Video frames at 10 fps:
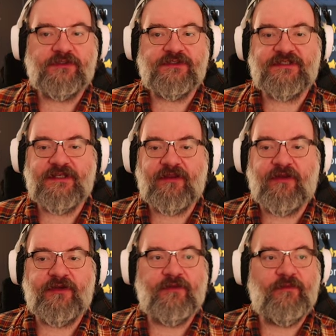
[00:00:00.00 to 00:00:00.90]
Still
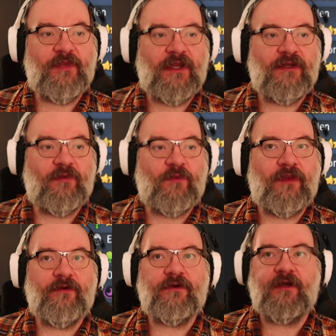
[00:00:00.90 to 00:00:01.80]
on debate on
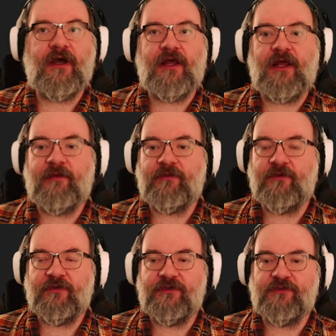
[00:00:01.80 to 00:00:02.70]
whether or not I'm
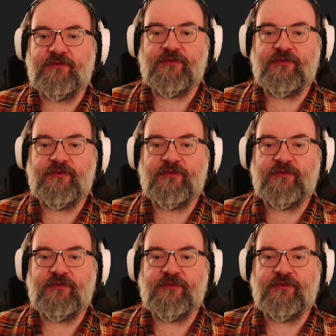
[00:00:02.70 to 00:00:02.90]
going to